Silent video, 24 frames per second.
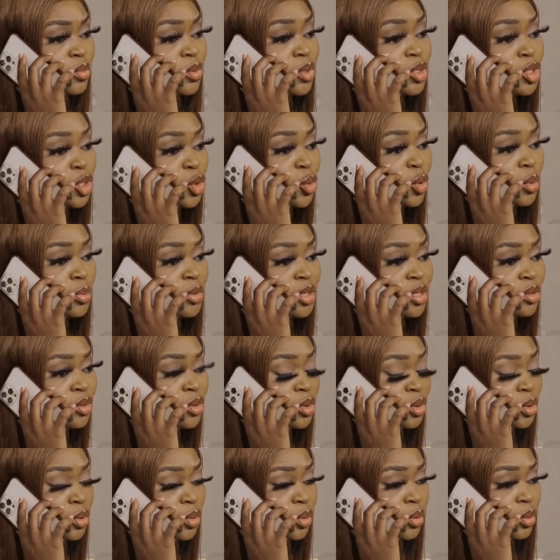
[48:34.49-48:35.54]
What do you want me to
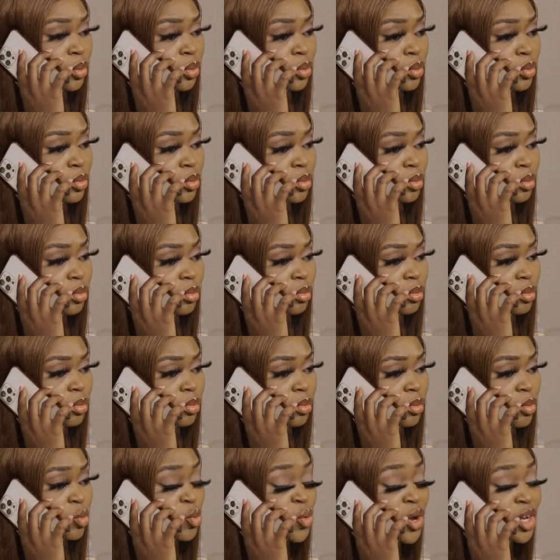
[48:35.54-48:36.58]
do?
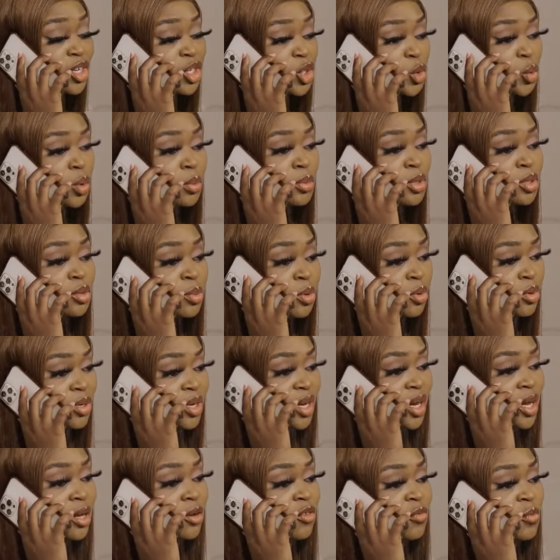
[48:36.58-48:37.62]
Where do you want me to borrow
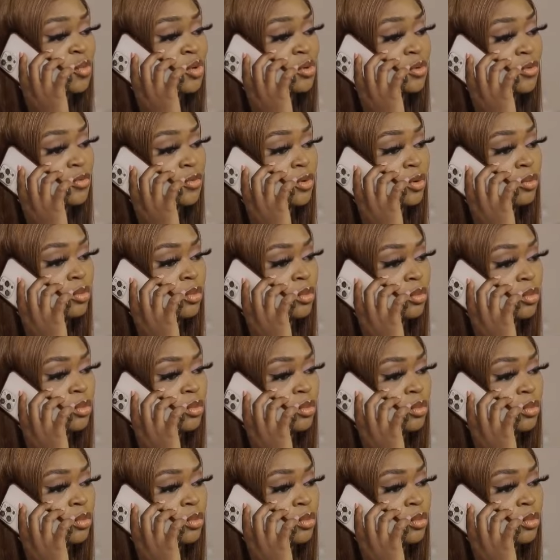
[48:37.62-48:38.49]
that kind of money from?